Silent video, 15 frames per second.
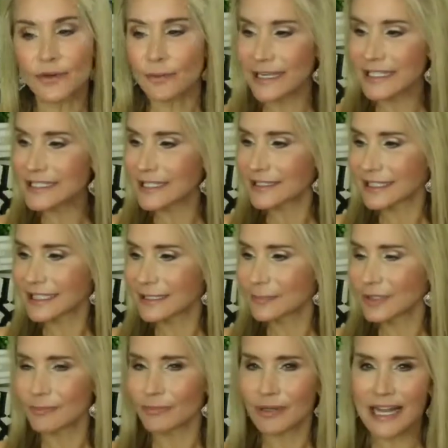you're basically going to
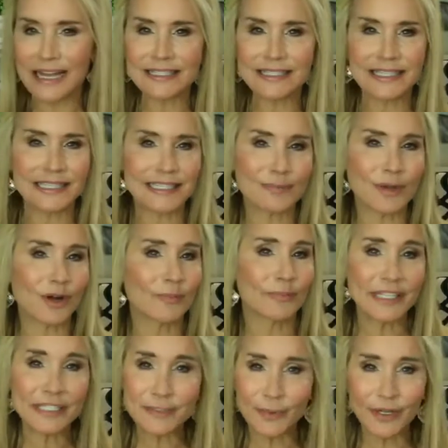put plastic small
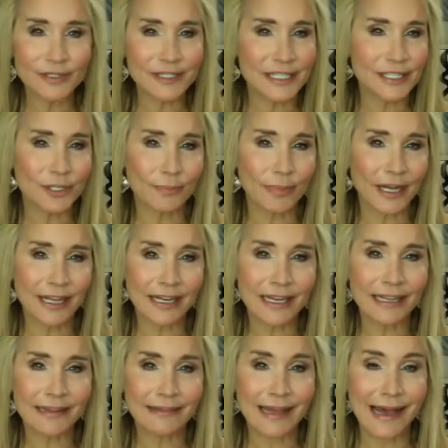beach balls in your
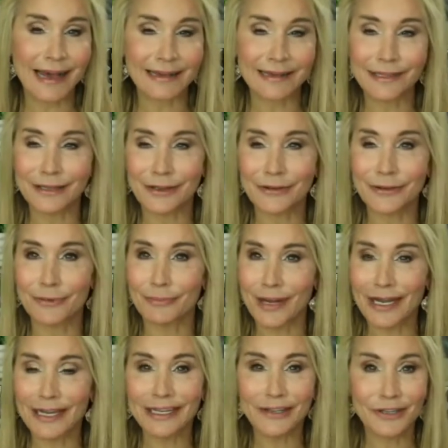body, that, your
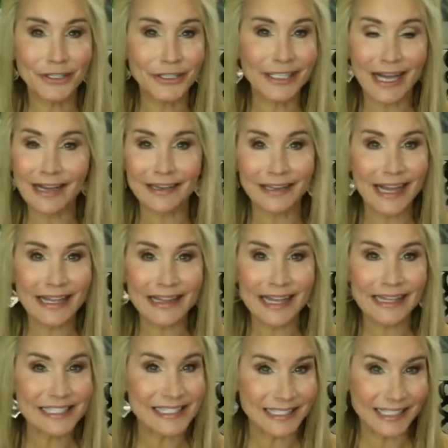body could not like
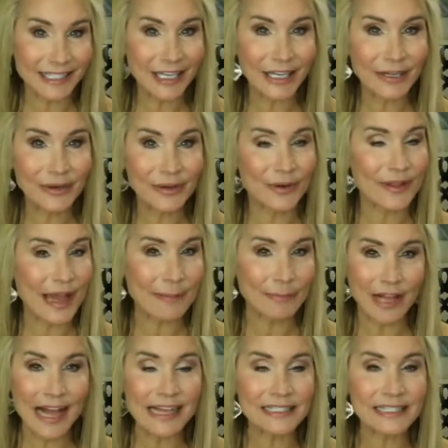that silicone or that
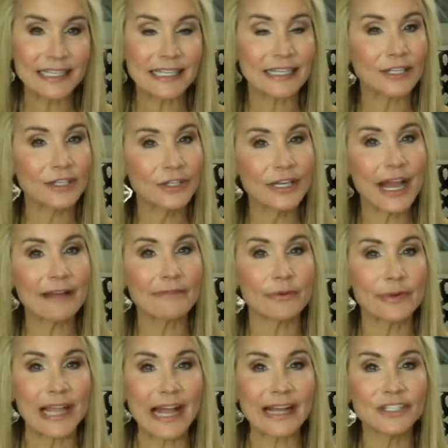plastic and could have a
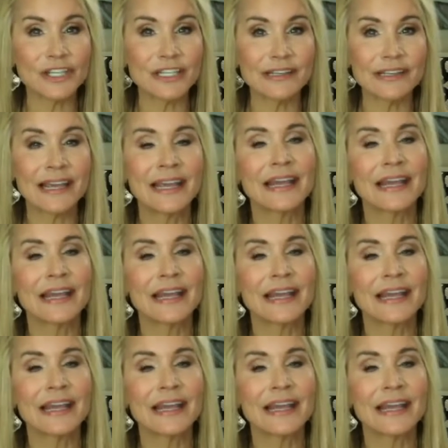reaction.